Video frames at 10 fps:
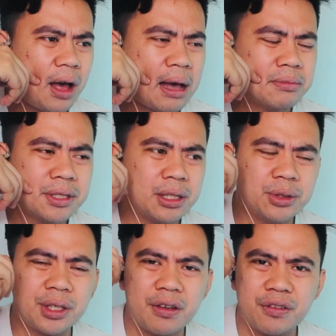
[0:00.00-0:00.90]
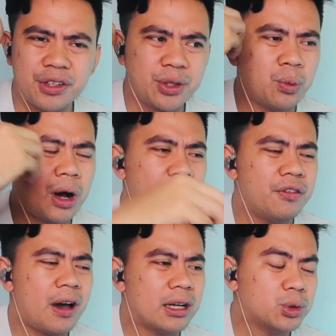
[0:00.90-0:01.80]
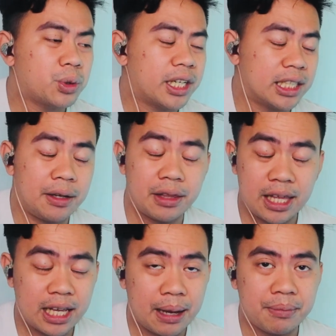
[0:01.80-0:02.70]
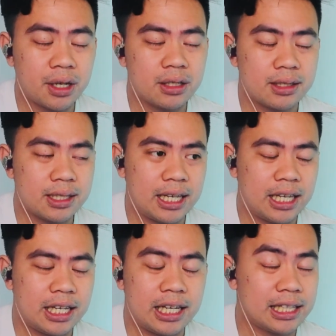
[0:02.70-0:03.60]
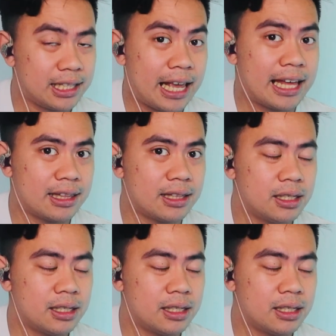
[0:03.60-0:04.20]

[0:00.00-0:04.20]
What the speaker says: I'm still looking for the wow factor, and I think I'm not seeing it yet.